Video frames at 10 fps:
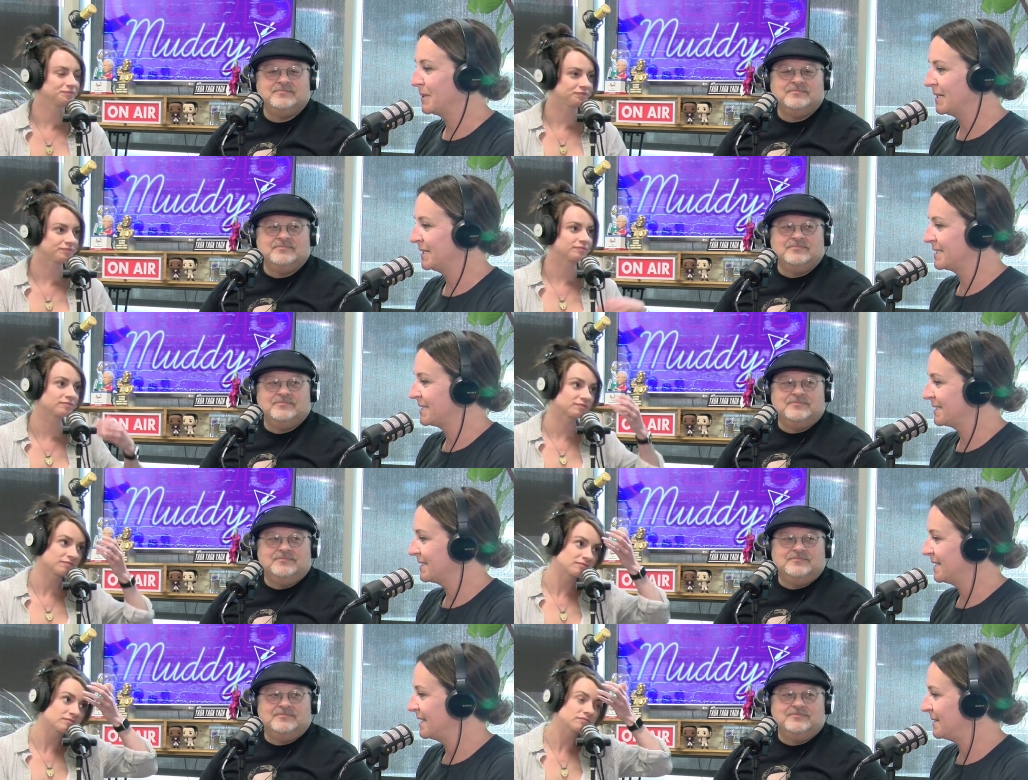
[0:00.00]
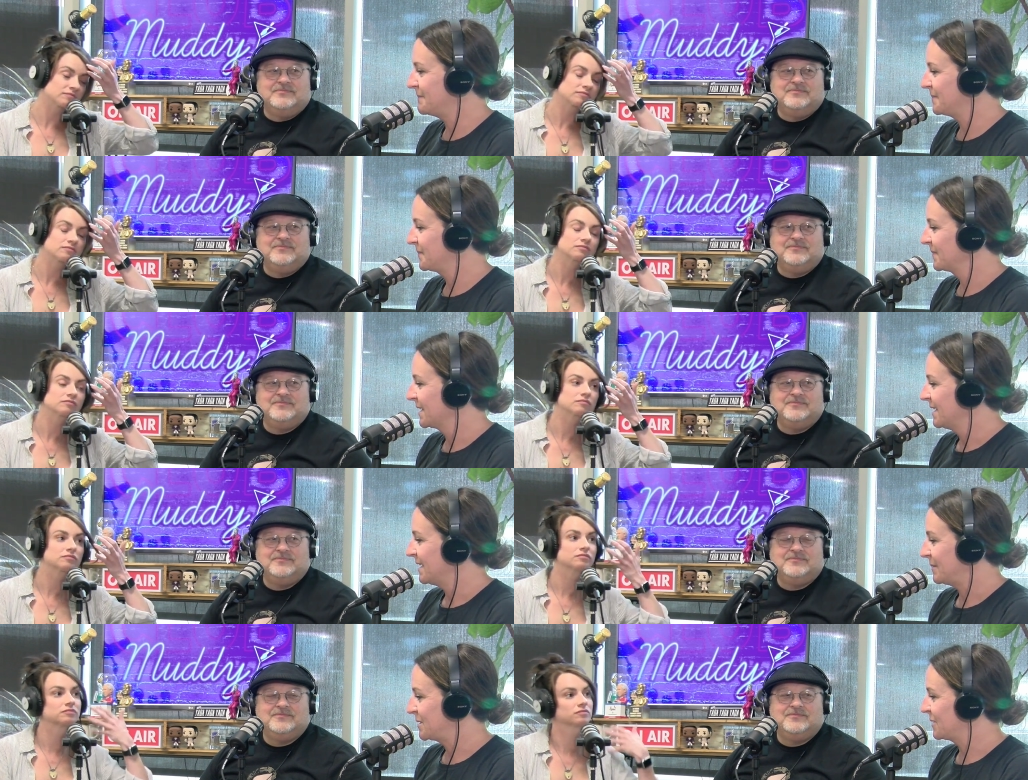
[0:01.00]
Speaker 1: But um,
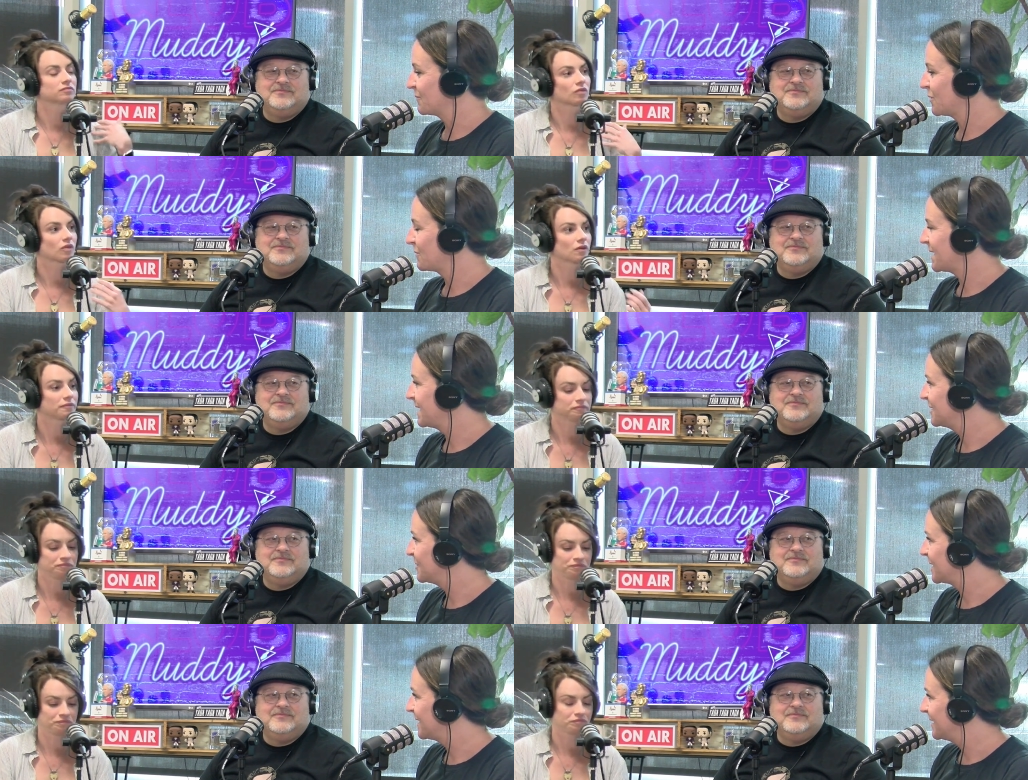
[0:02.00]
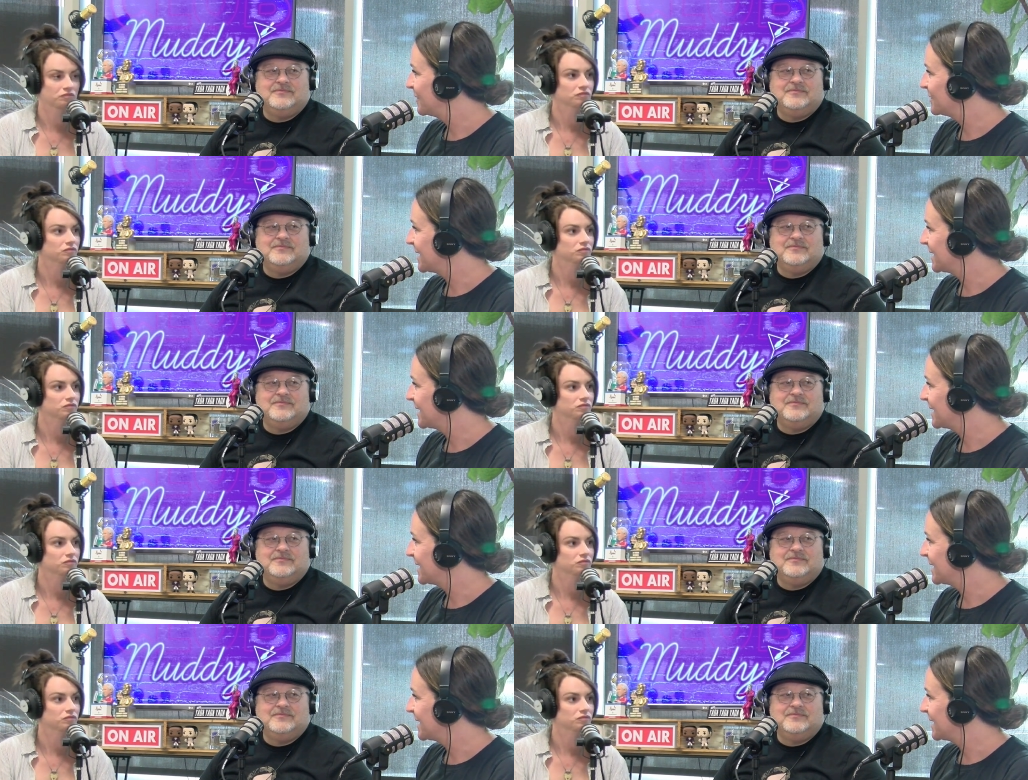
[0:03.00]
I'm just going to roll right into it. I think those